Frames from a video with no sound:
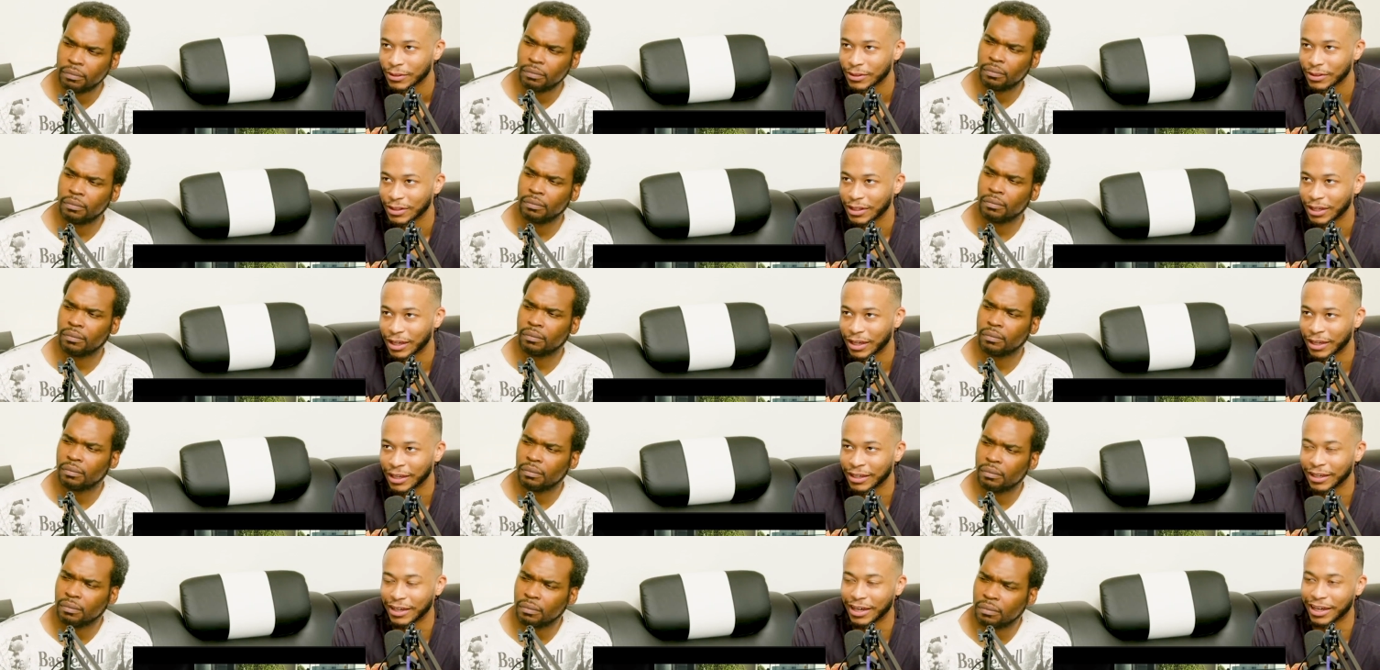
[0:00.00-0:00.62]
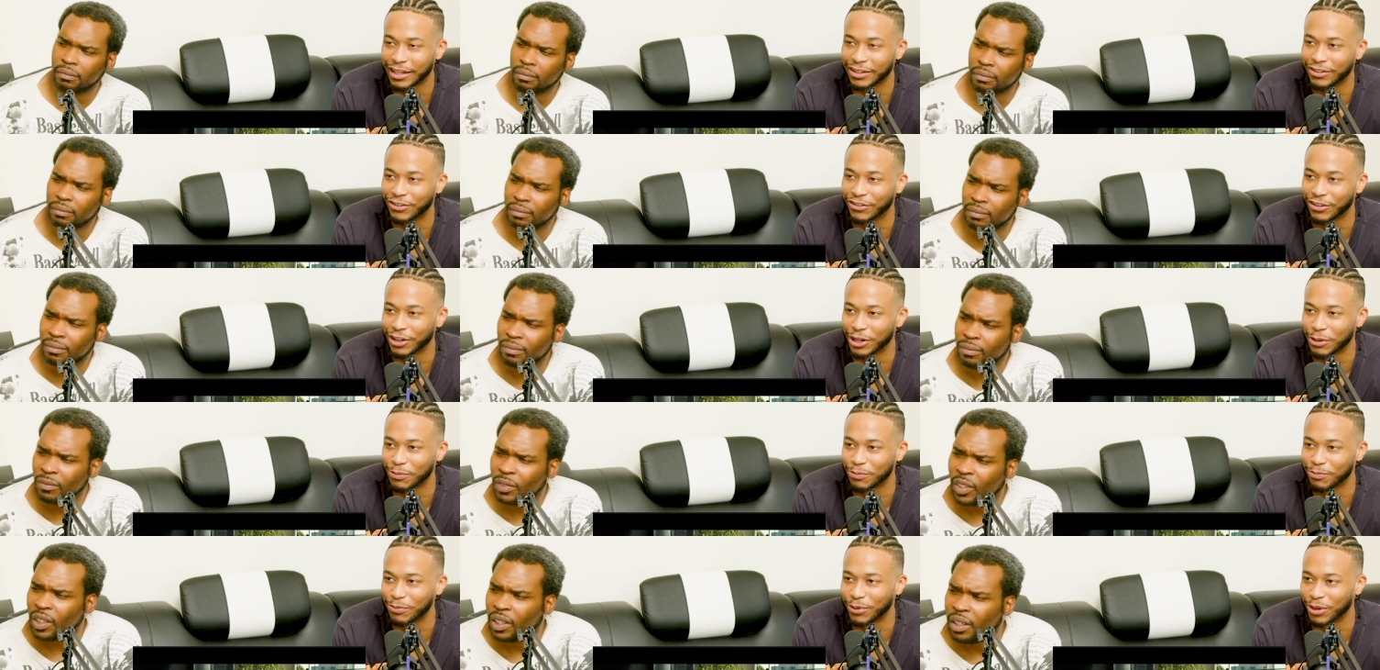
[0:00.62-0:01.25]
Speaker 1: Uh, he got
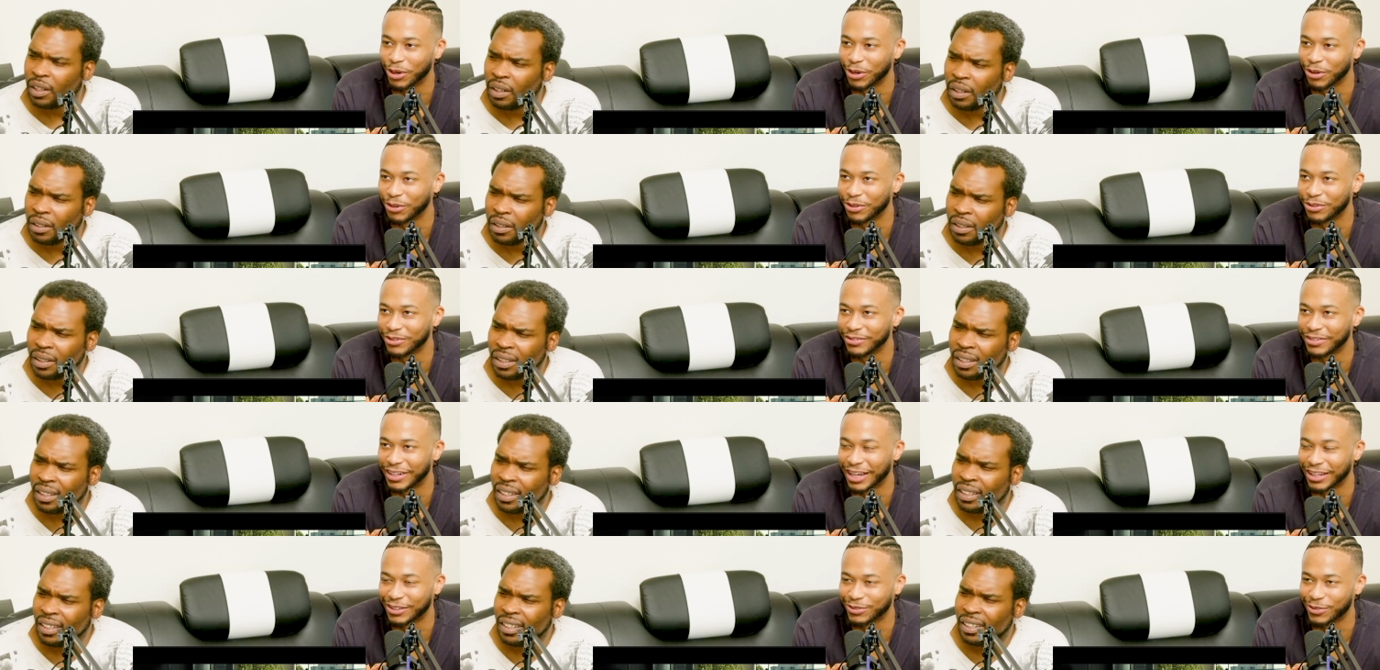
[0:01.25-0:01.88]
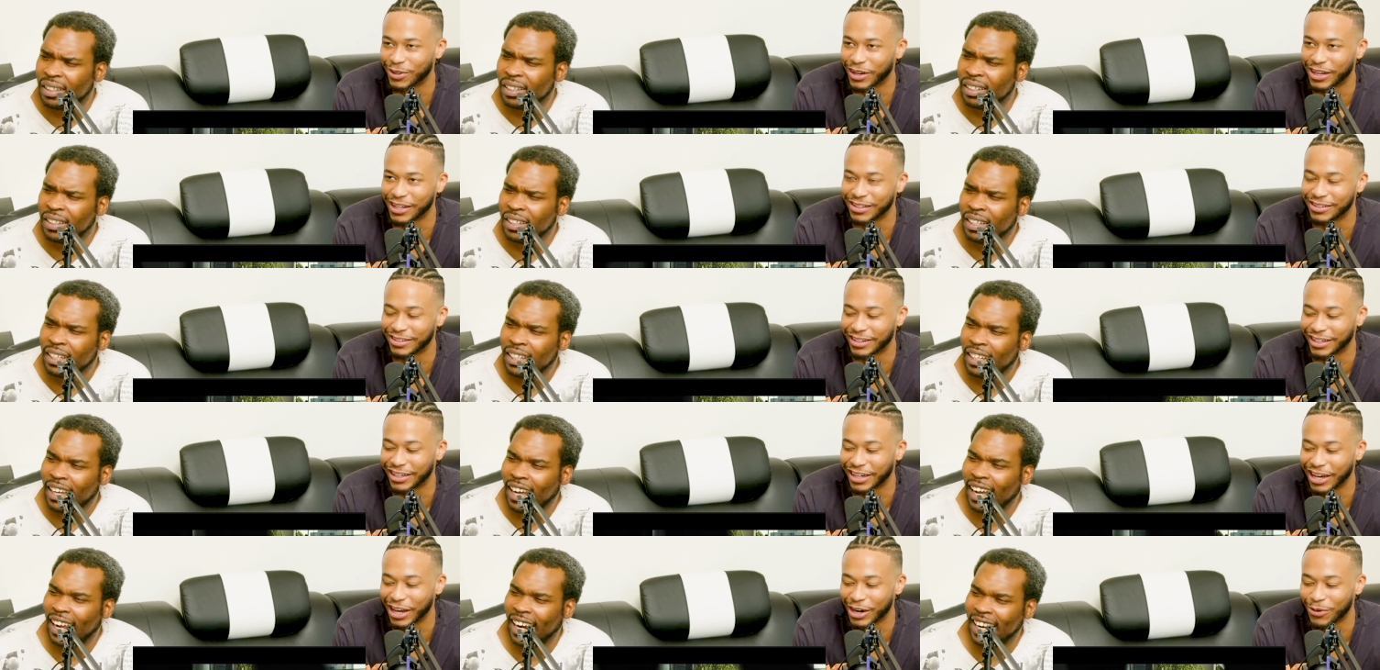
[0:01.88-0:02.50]
jumped, bro. That's why he's
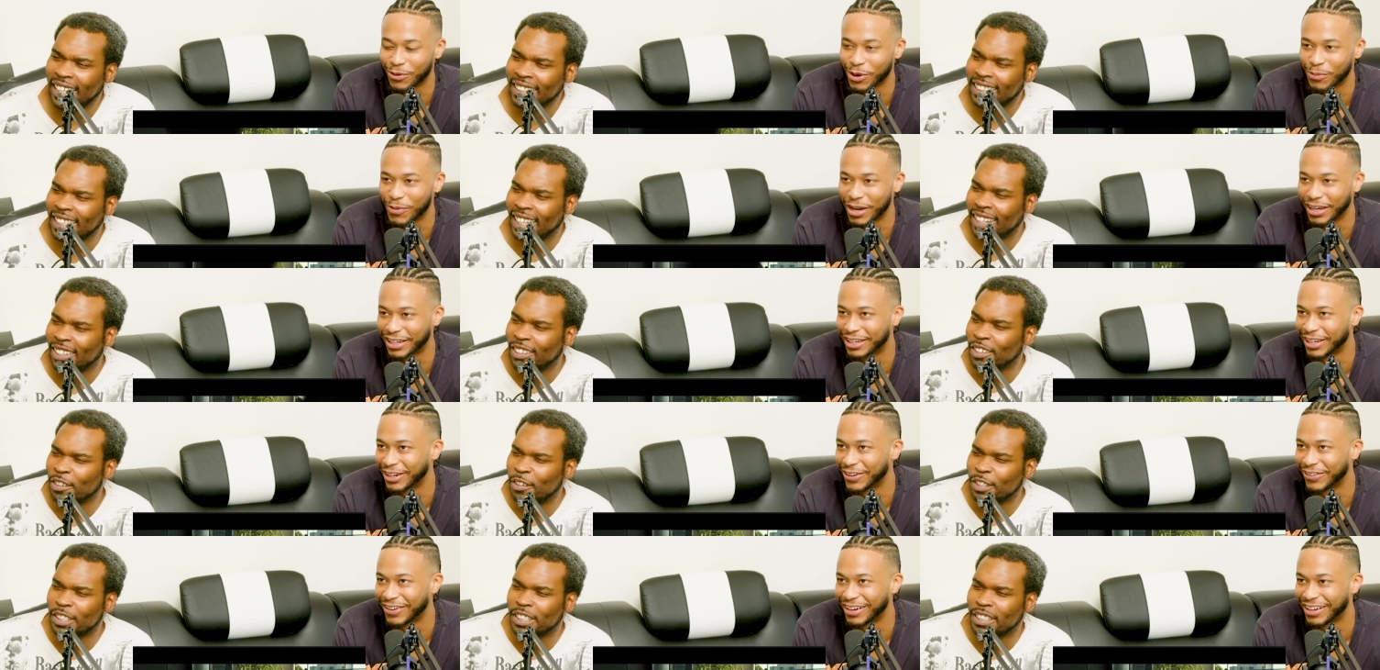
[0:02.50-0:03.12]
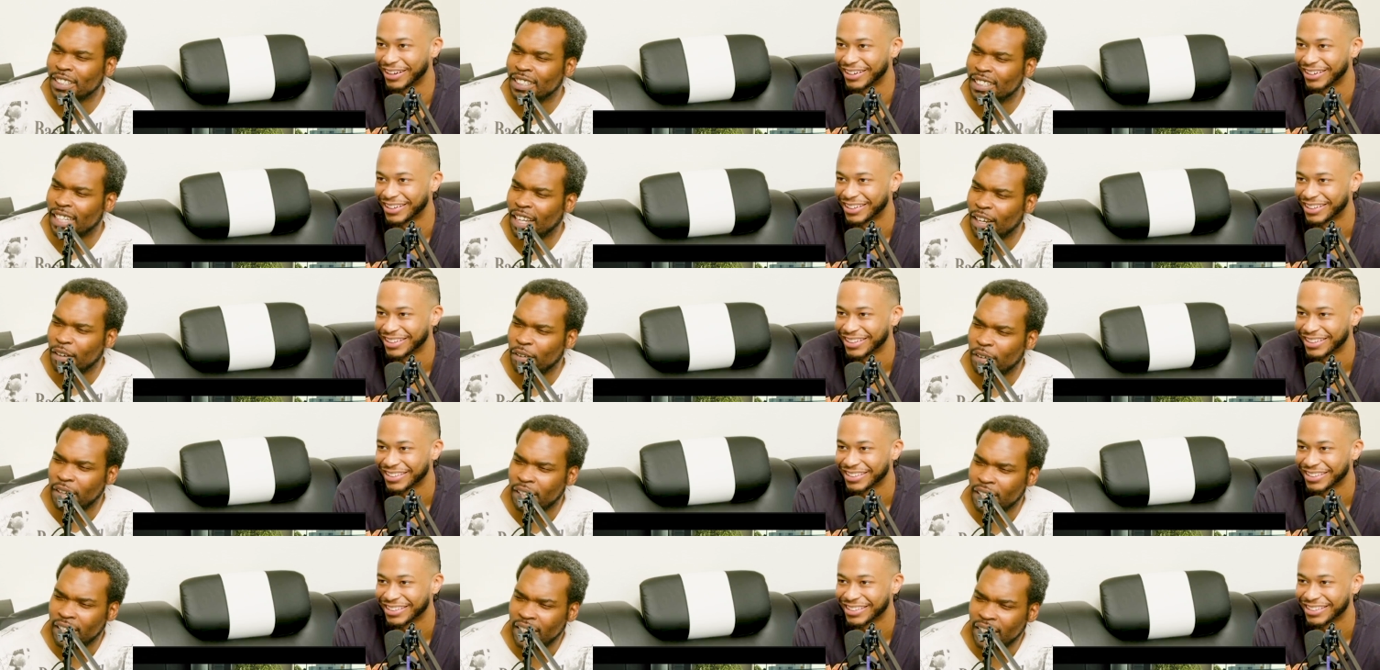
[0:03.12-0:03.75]
like, I don't want my kid around. Since day
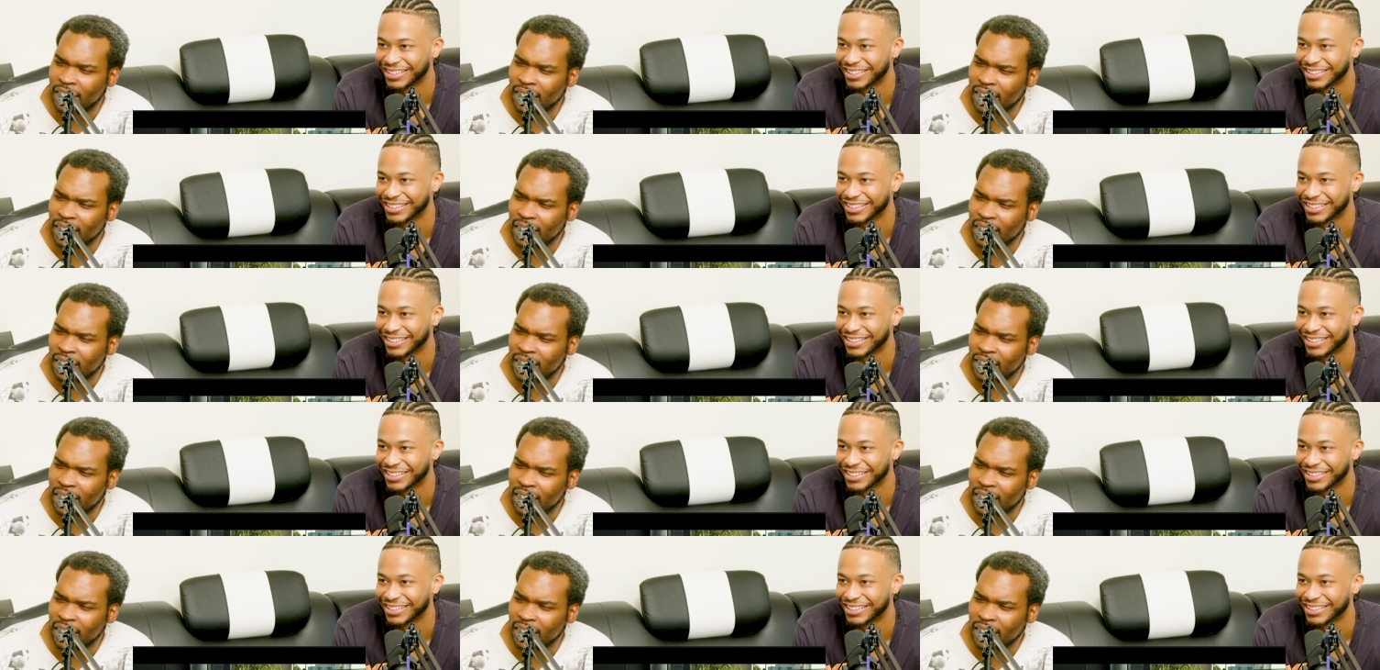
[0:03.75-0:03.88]
one.